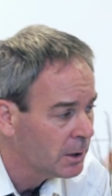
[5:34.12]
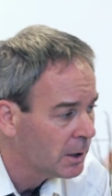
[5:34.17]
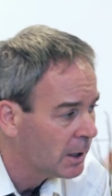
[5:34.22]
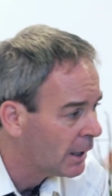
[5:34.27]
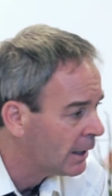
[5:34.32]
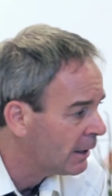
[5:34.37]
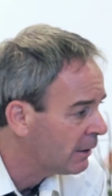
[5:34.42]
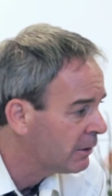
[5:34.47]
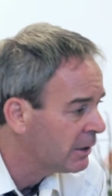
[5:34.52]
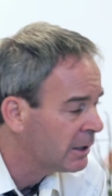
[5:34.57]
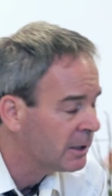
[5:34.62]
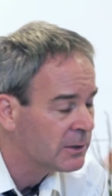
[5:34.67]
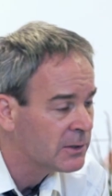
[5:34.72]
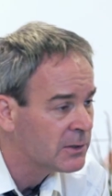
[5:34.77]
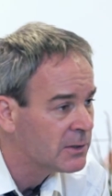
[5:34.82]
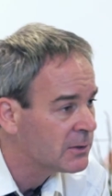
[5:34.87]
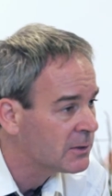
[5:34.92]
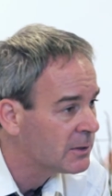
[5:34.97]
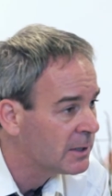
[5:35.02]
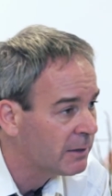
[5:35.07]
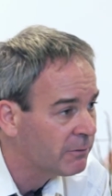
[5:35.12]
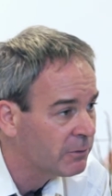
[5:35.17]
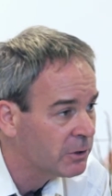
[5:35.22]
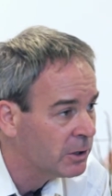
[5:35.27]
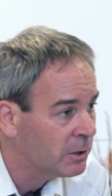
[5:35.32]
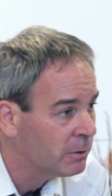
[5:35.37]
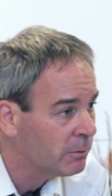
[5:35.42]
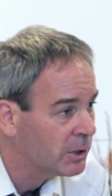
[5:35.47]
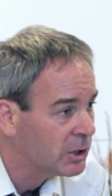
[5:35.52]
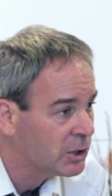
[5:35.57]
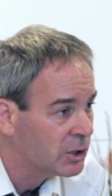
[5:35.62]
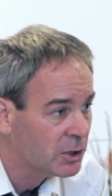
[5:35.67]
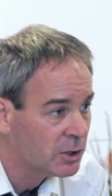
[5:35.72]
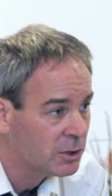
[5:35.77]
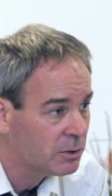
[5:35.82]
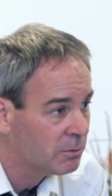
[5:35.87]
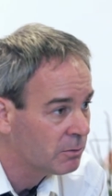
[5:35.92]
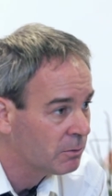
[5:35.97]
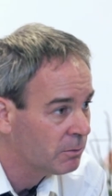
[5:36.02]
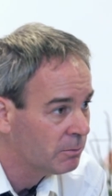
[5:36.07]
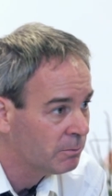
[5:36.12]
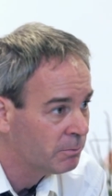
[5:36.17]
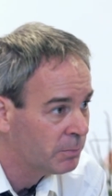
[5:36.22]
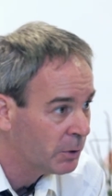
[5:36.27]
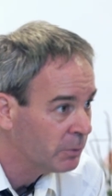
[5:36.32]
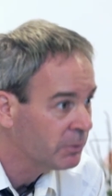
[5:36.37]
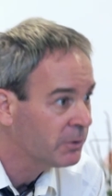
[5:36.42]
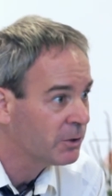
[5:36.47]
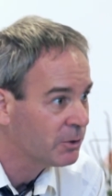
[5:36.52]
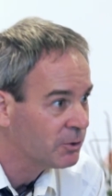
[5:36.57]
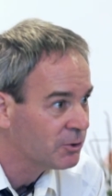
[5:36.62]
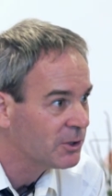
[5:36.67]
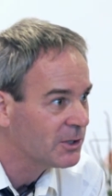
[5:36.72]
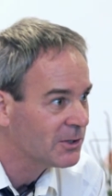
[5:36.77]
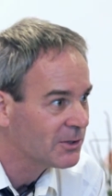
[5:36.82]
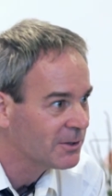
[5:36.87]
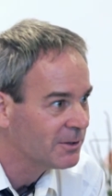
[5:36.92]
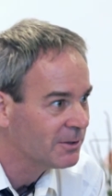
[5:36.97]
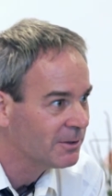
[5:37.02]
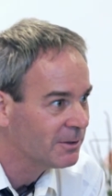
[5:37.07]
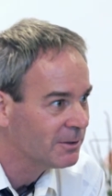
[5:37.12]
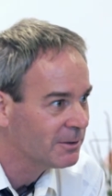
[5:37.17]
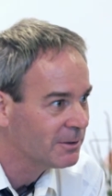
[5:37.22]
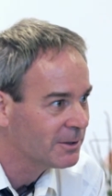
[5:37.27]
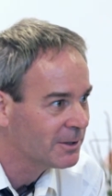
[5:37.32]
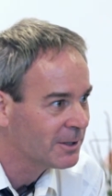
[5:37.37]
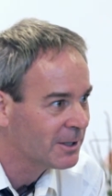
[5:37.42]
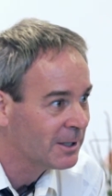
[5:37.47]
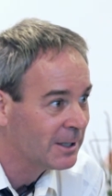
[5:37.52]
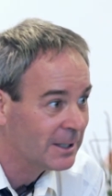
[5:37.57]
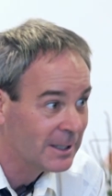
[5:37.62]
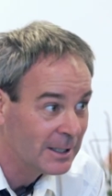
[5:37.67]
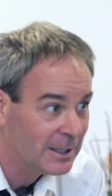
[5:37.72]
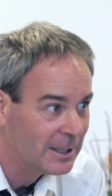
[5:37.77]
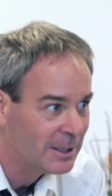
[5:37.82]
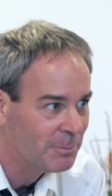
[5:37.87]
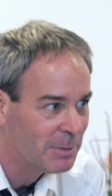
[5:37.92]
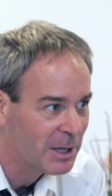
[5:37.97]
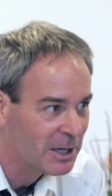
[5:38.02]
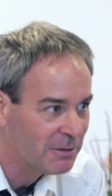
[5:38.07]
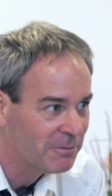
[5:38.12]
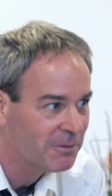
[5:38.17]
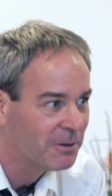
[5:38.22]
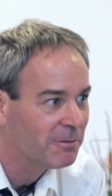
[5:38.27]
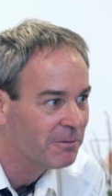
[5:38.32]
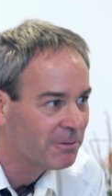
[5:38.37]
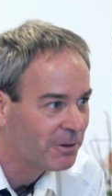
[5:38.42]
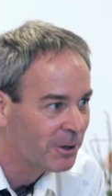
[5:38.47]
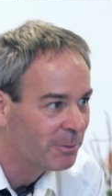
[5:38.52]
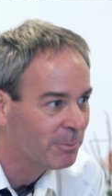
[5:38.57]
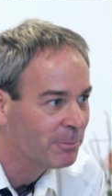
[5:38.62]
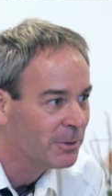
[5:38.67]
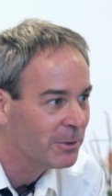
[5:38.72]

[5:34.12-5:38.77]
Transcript: And I think this is an avenue which both countries can clearly benefit from.